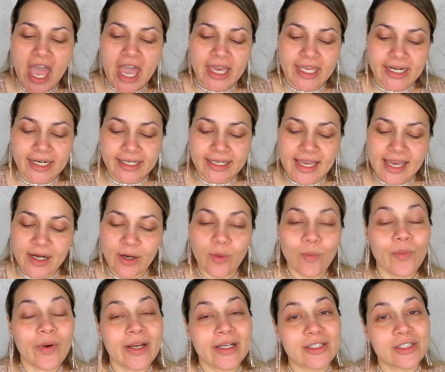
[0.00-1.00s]
and I
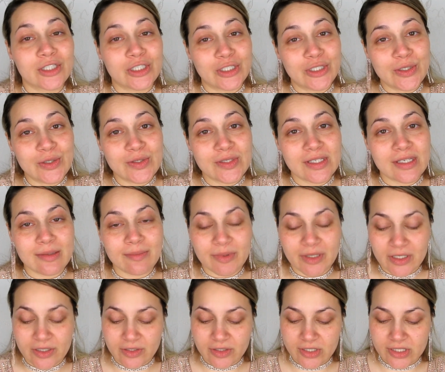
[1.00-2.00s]
cannot wait to use it
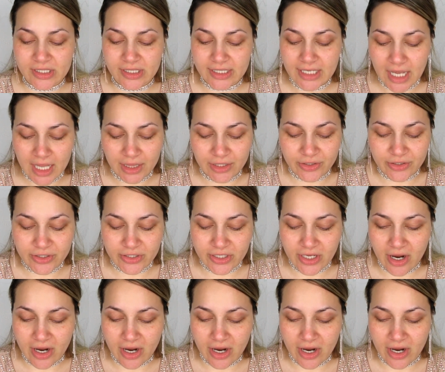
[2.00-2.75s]
because the colors